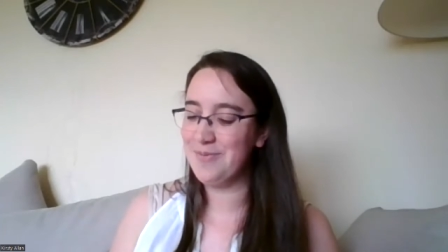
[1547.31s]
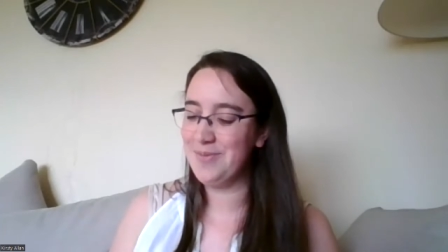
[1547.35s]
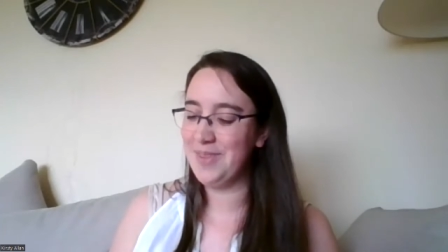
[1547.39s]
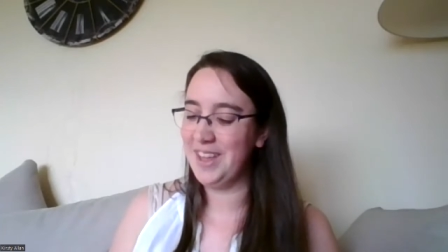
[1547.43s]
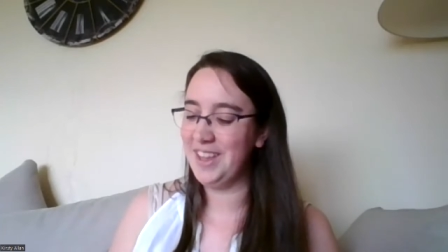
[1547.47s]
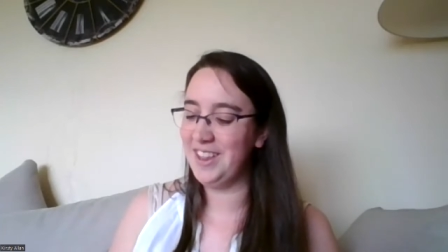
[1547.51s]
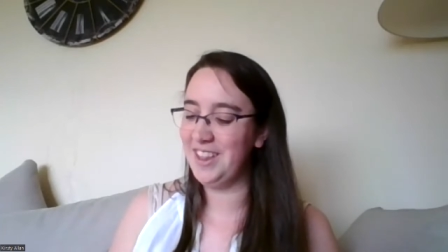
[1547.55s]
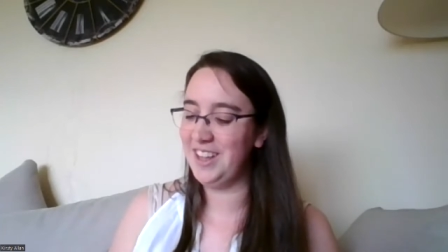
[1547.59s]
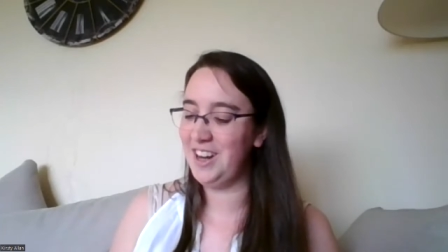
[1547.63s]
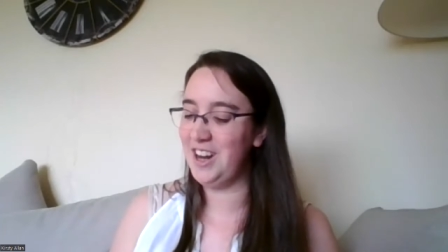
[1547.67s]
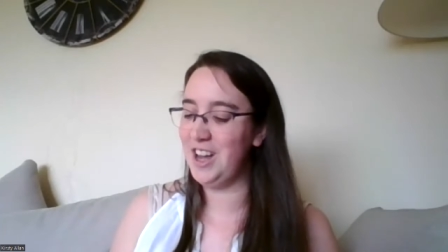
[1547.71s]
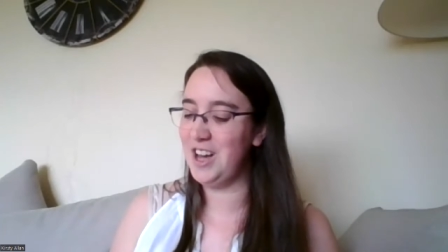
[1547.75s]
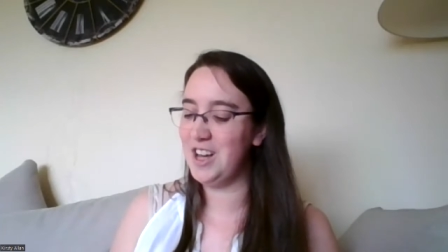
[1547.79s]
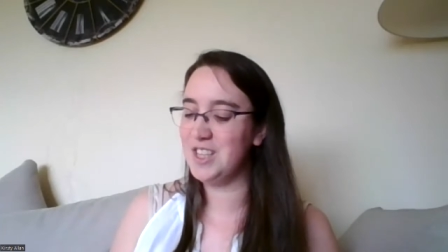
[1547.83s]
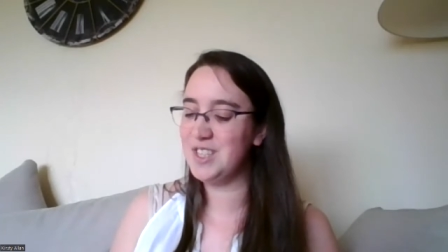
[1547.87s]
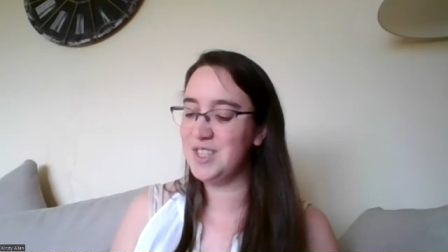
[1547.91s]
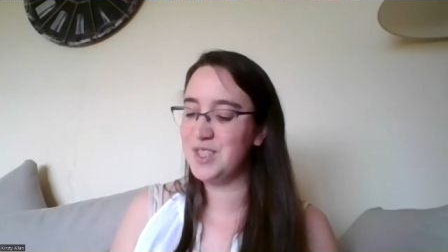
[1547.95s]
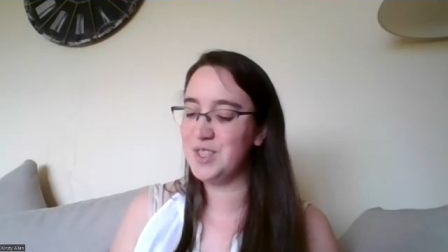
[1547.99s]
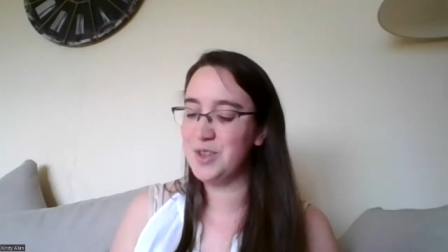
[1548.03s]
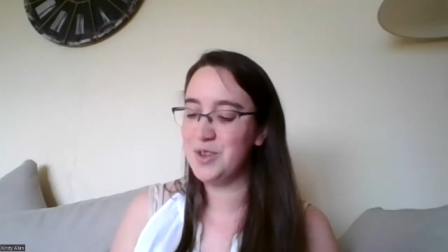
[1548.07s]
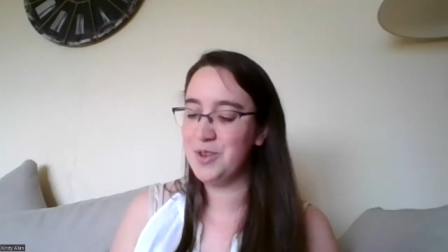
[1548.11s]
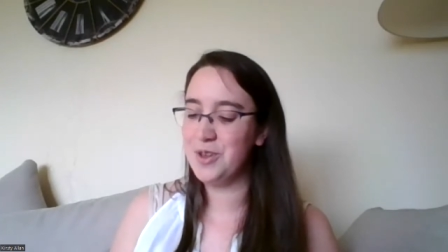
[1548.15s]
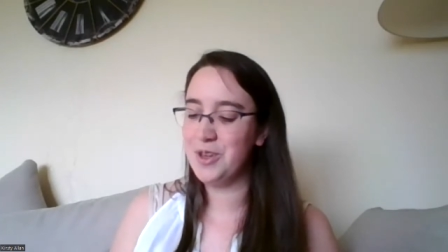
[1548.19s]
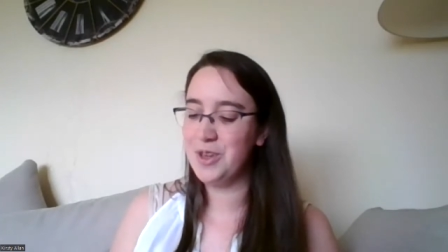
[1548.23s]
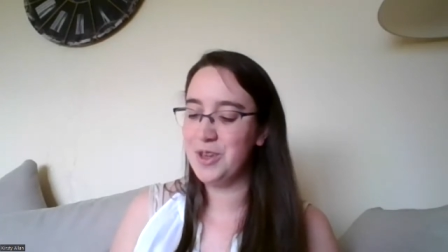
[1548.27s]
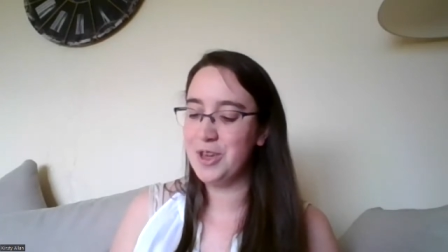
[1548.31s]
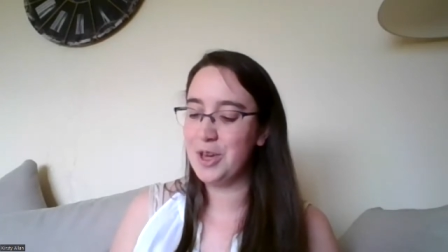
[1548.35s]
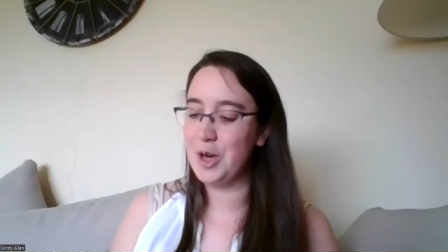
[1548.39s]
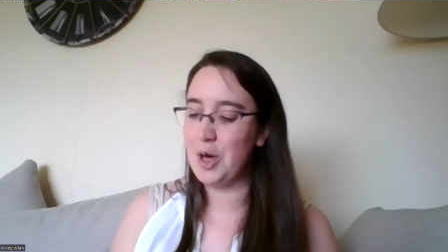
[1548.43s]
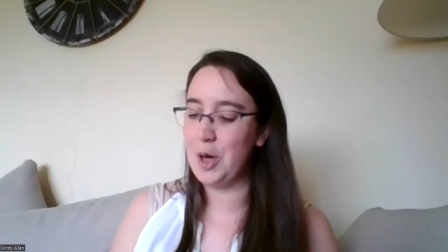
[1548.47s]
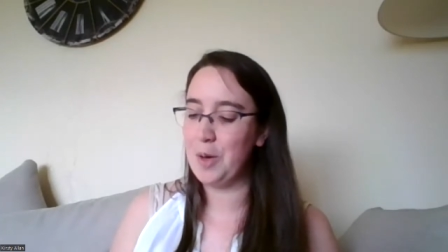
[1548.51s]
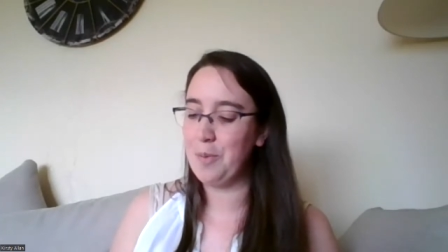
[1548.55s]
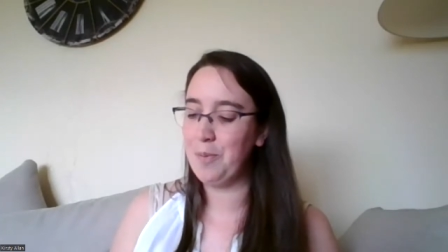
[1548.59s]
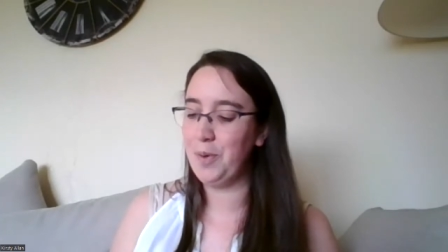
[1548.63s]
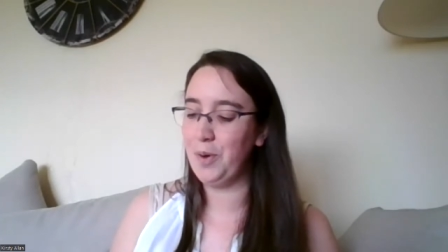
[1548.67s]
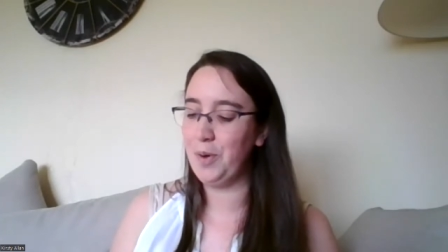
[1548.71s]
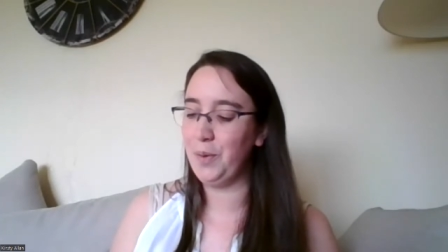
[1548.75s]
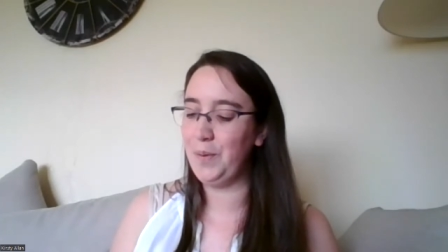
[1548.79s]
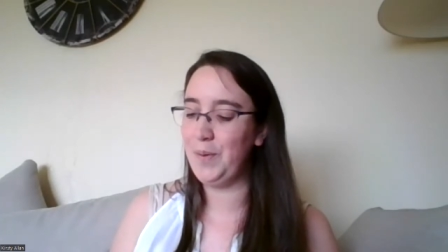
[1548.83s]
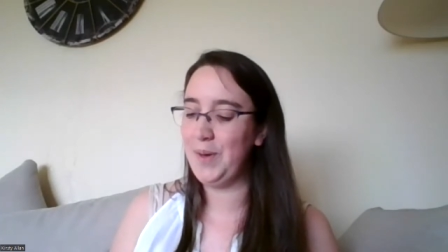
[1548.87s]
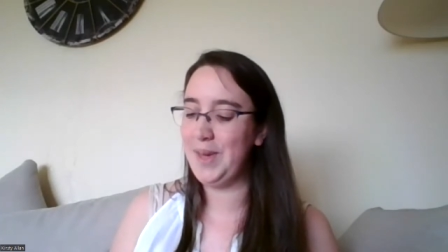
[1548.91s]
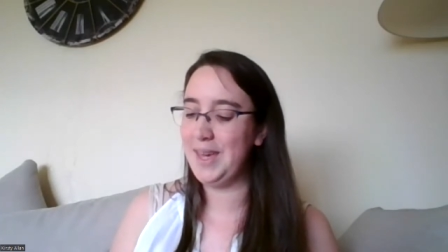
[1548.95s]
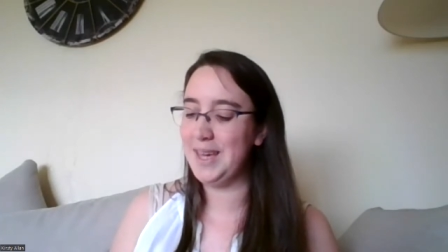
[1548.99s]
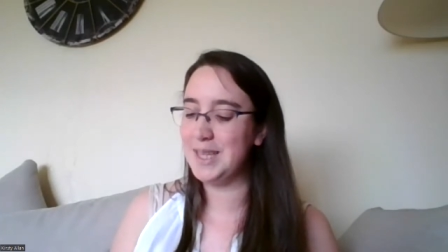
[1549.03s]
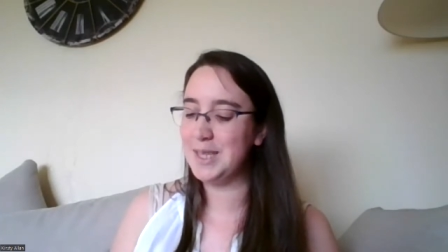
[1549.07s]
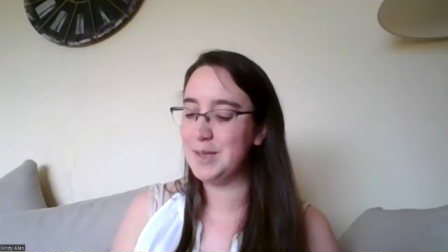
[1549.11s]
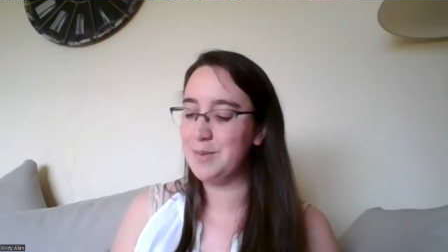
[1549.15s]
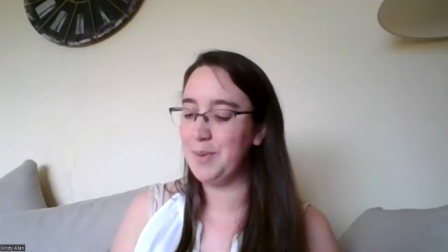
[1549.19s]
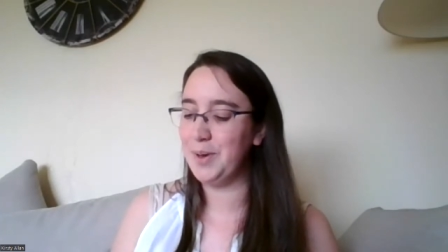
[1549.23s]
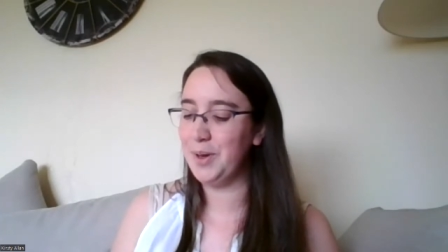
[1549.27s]
in the last couple of
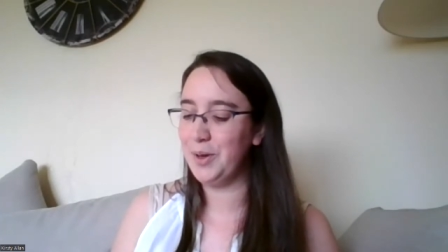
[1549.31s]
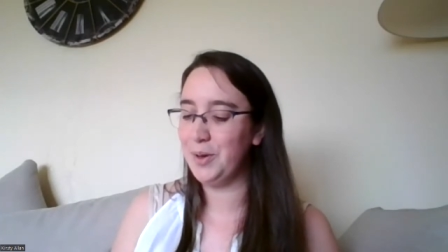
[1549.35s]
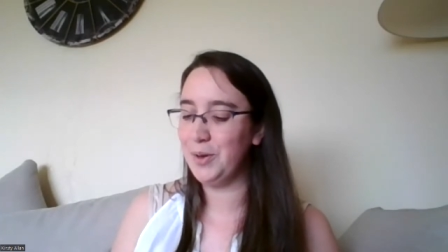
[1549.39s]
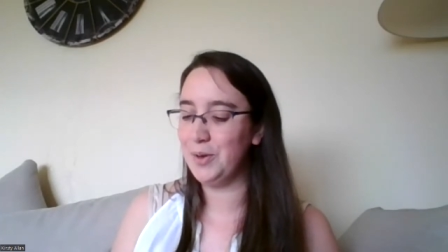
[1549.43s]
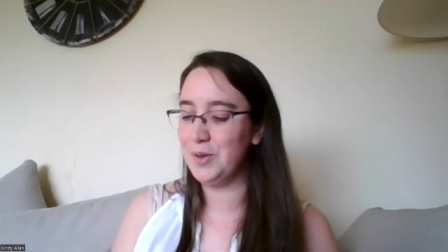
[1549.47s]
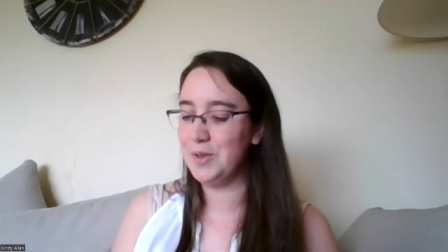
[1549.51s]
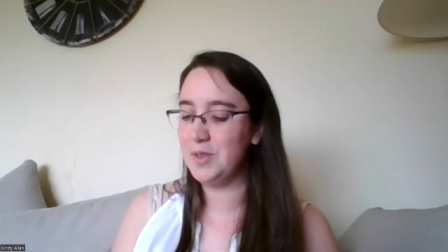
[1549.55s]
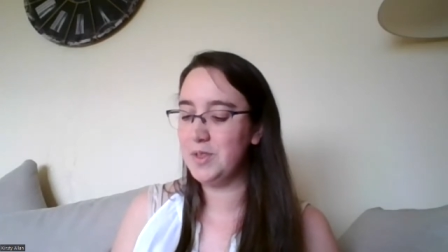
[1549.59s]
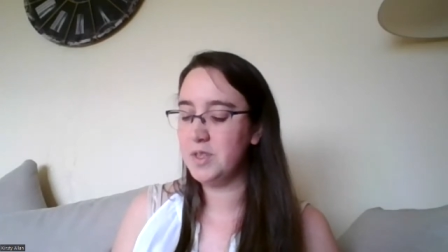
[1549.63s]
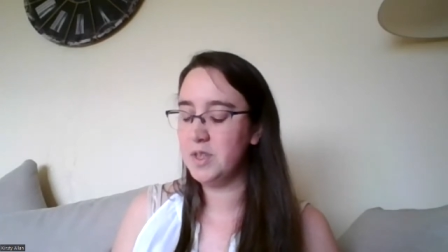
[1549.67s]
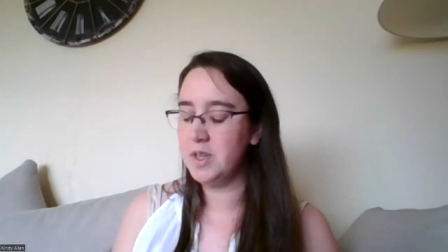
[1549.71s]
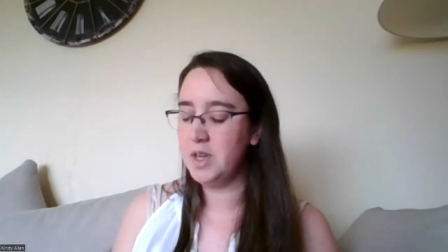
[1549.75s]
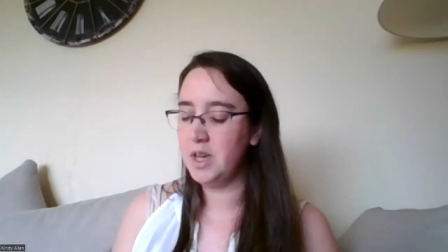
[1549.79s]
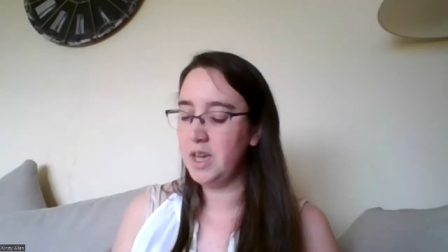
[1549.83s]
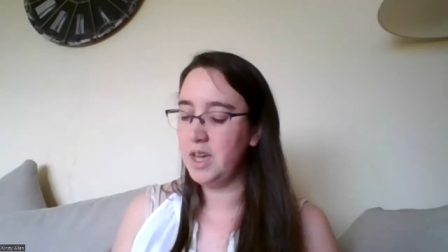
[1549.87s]
weeks because